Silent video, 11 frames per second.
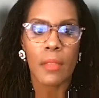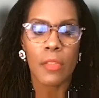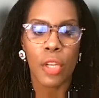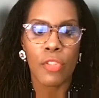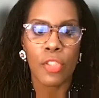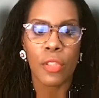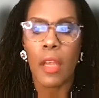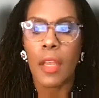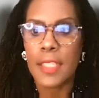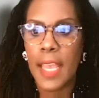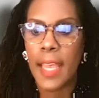church law
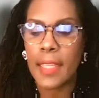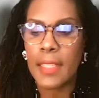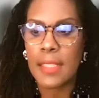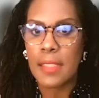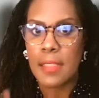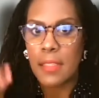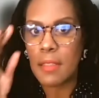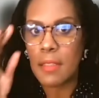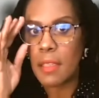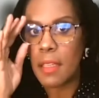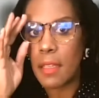and tax
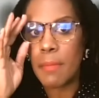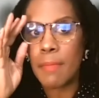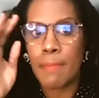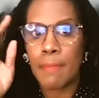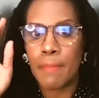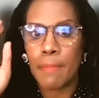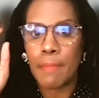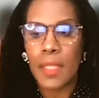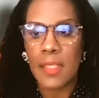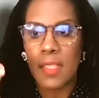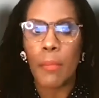
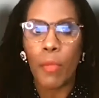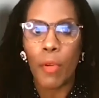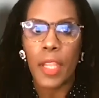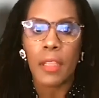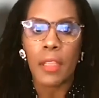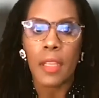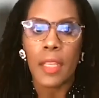summary.